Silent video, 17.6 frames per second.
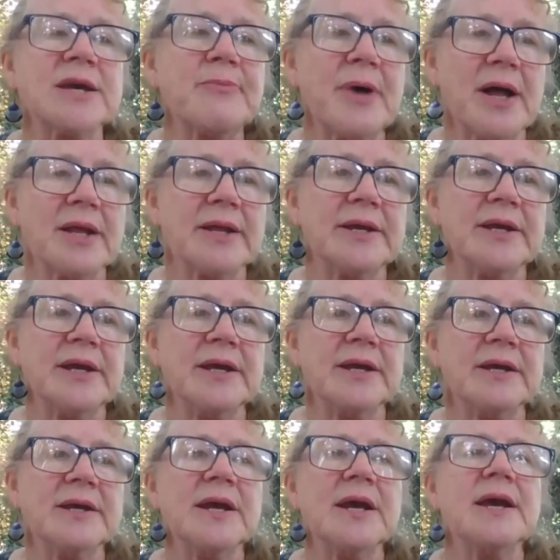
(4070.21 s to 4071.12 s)

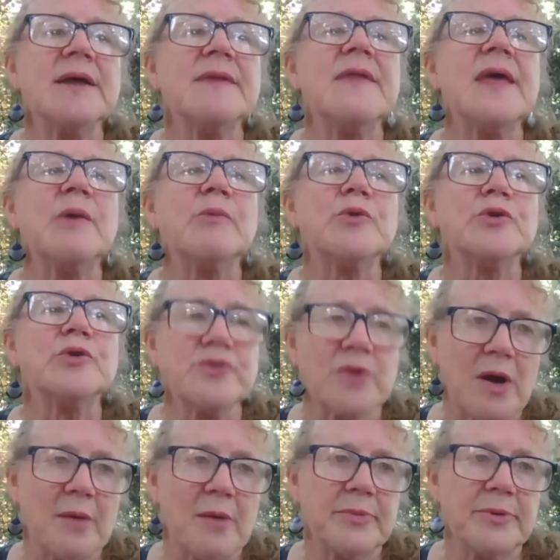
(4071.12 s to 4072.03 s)
pollinated and they will
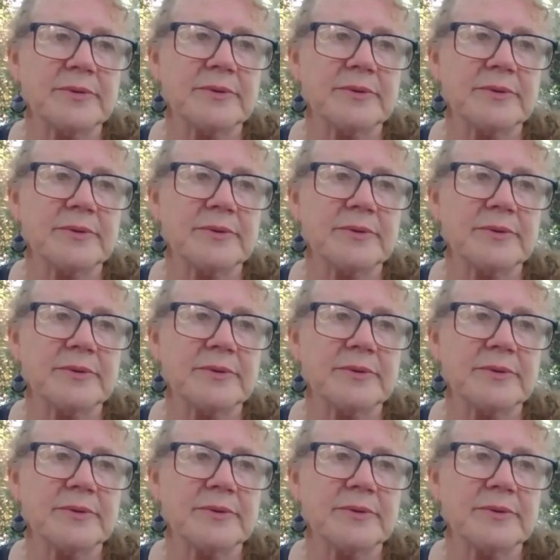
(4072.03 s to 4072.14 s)
drop.